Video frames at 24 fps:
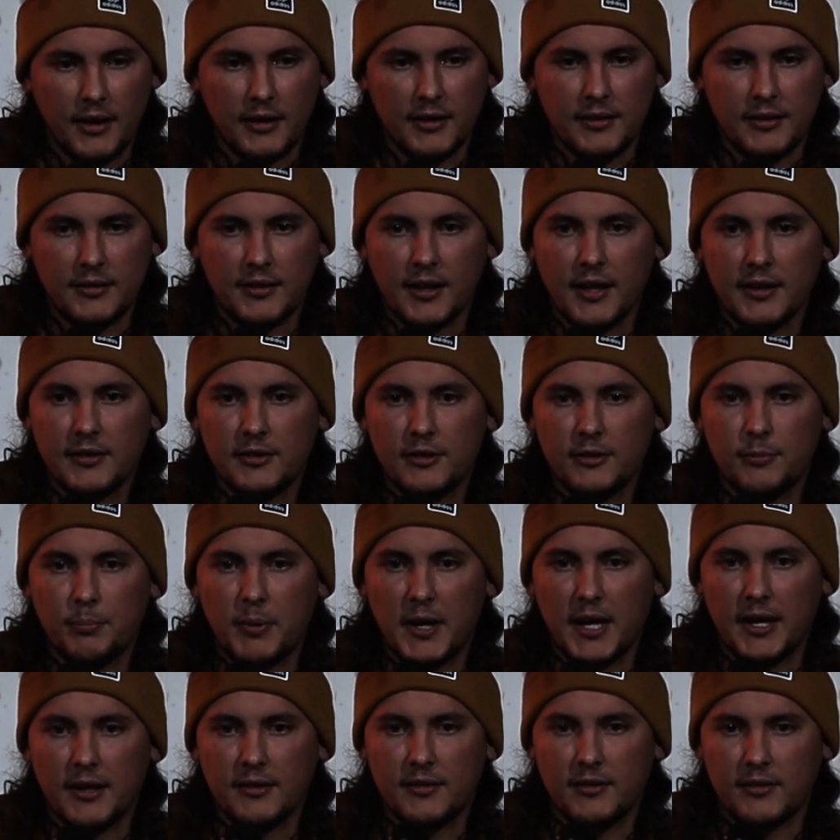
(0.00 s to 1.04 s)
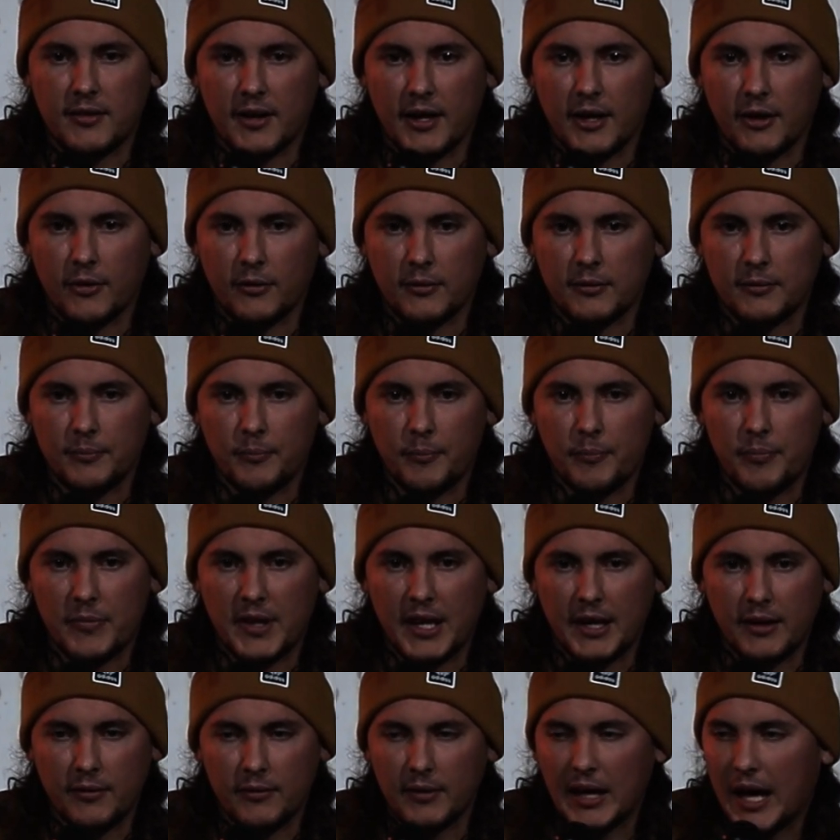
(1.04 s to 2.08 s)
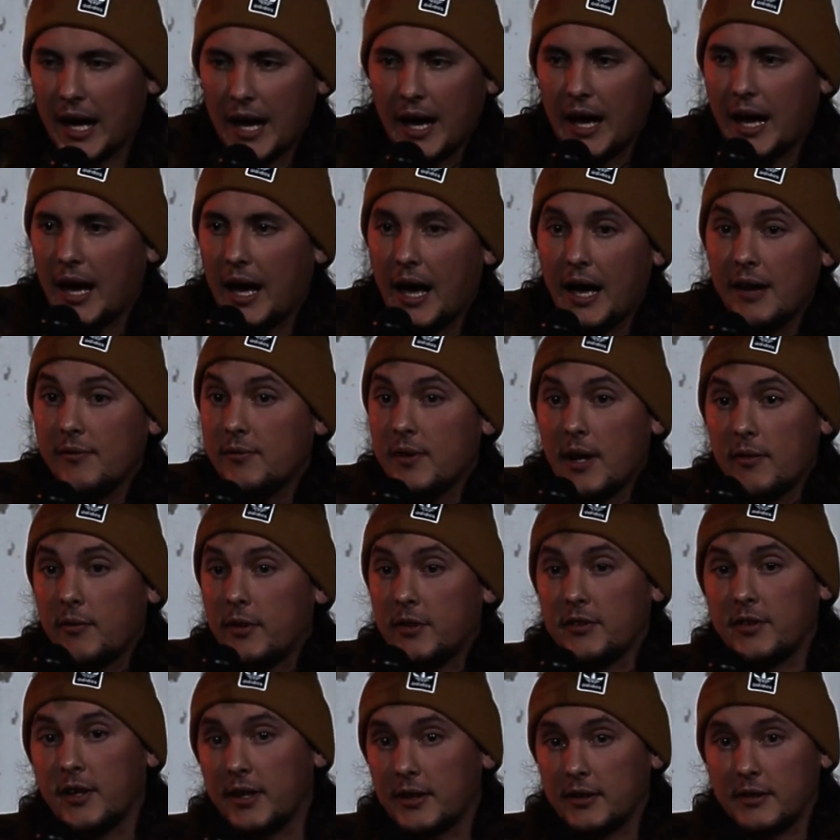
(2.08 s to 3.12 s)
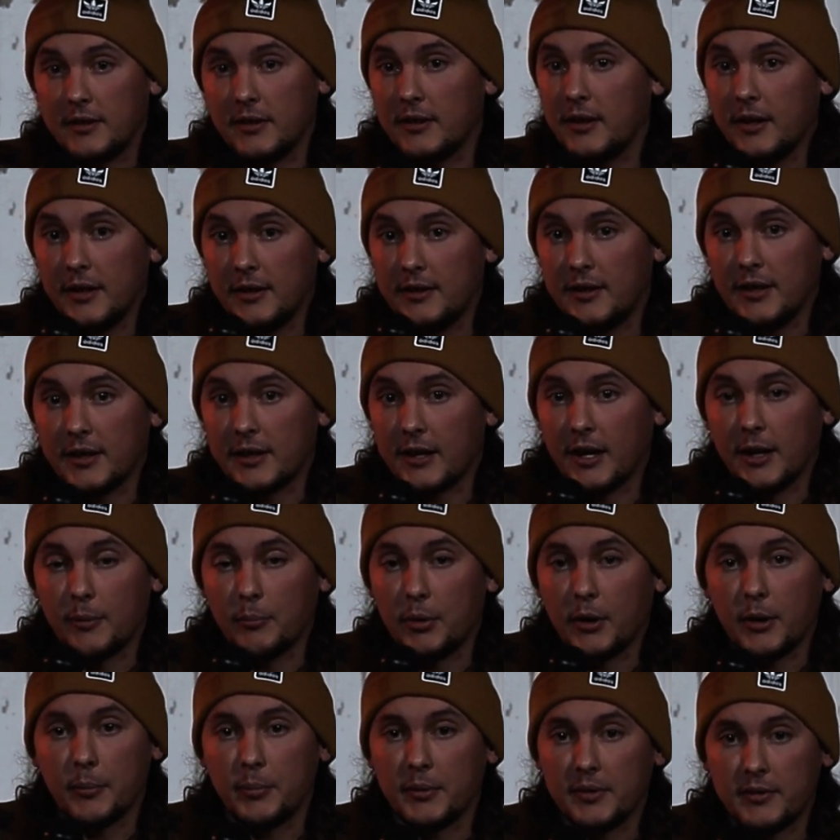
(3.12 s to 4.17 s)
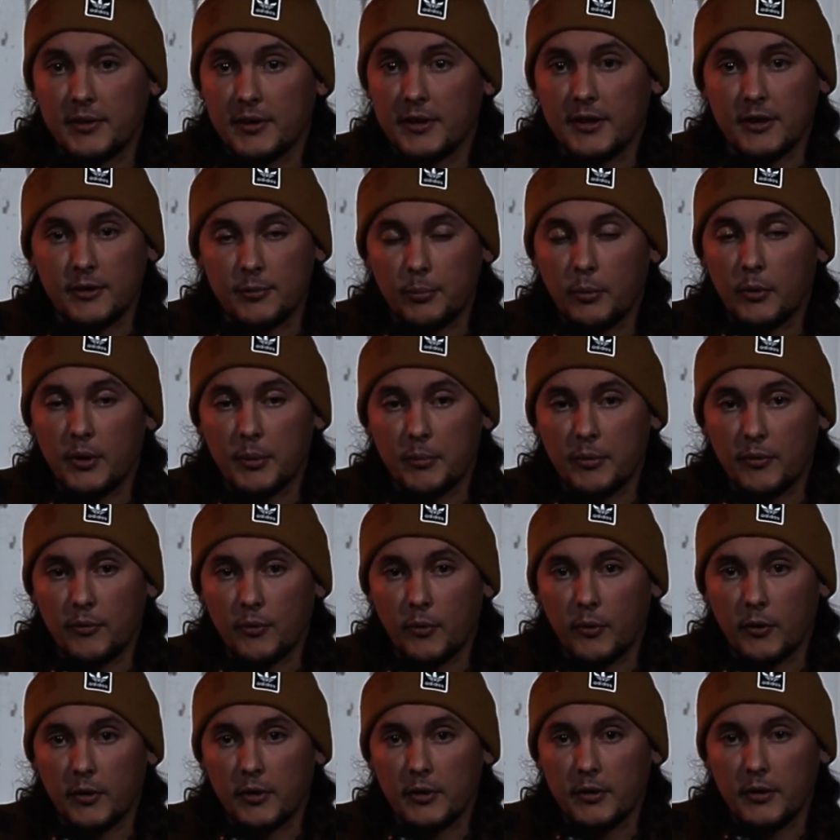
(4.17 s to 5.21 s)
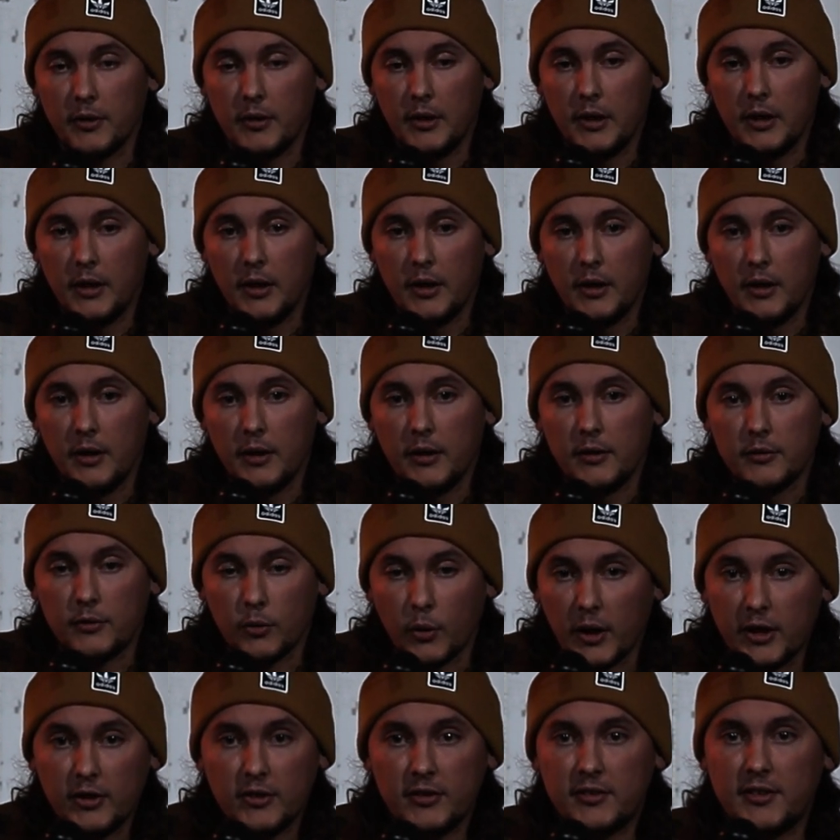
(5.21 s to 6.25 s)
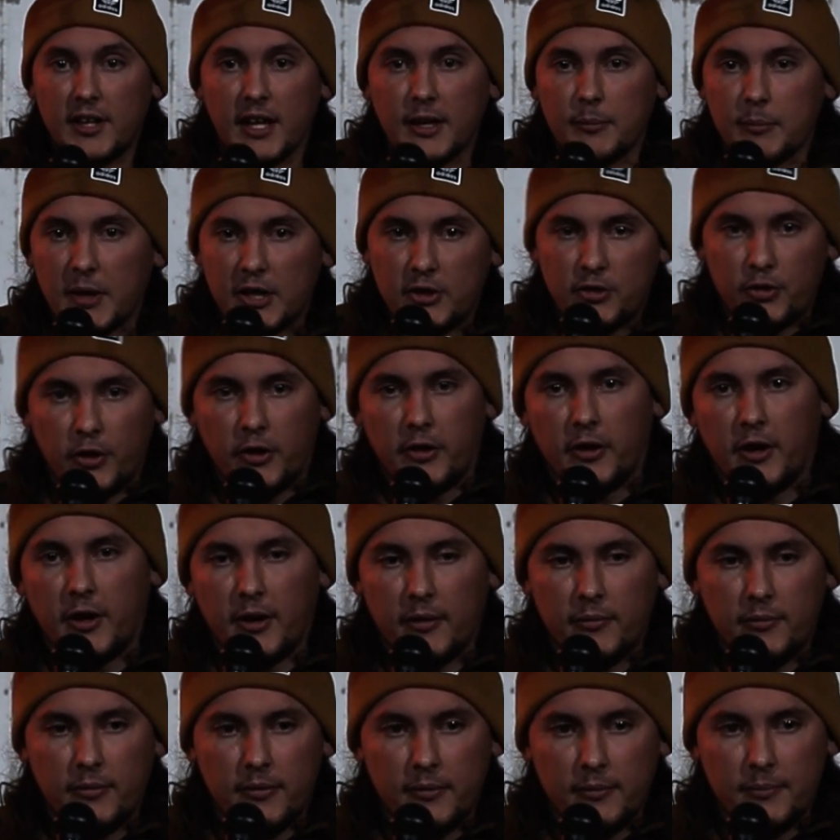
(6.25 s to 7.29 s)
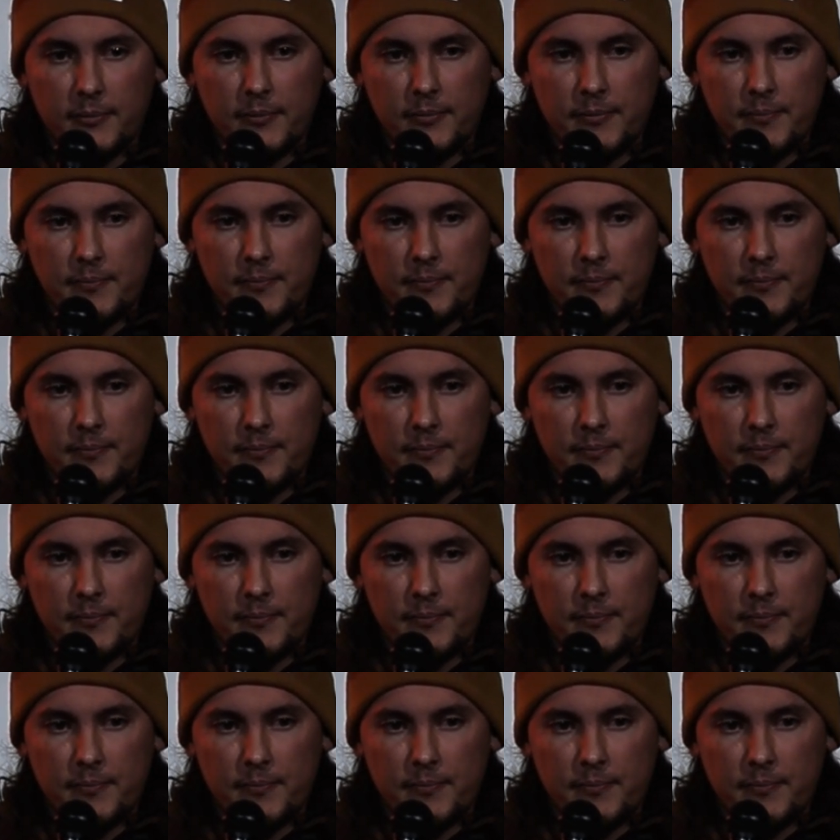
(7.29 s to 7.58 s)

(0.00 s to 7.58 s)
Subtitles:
And he takes his pants down, and I've never sucked a dick on purpose at this point before. So I just take my shirt off.